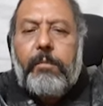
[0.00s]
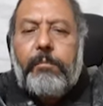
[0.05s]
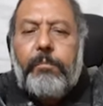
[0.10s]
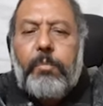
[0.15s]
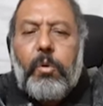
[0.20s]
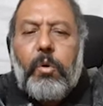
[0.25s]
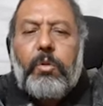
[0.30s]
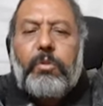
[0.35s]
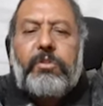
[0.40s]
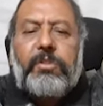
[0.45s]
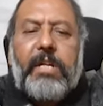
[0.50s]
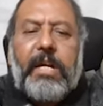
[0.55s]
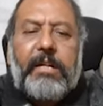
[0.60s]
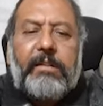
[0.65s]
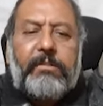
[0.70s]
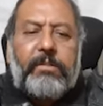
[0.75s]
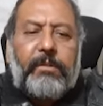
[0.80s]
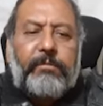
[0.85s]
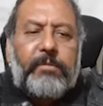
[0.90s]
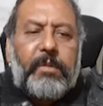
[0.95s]
both
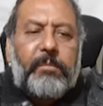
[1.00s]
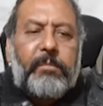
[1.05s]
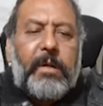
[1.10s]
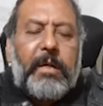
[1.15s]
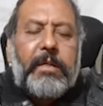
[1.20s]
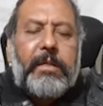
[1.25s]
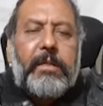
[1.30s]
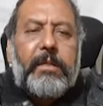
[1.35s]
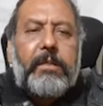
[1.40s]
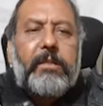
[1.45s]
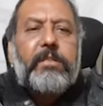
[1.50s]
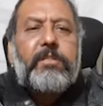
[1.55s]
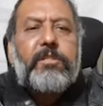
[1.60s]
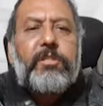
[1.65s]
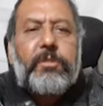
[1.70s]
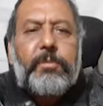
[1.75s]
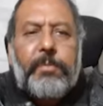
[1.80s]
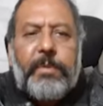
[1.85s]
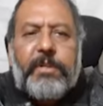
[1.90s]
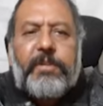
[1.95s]
sides of the body
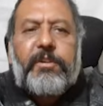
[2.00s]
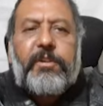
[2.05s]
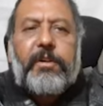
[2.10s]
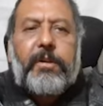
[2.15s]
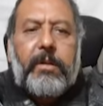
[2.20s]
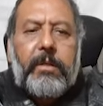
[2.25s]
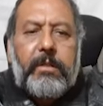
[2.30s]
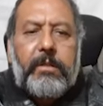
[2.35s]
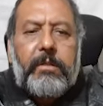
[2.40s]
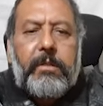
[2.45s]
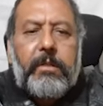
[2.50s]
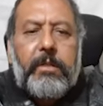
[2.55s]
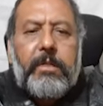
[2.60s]
symmetrically.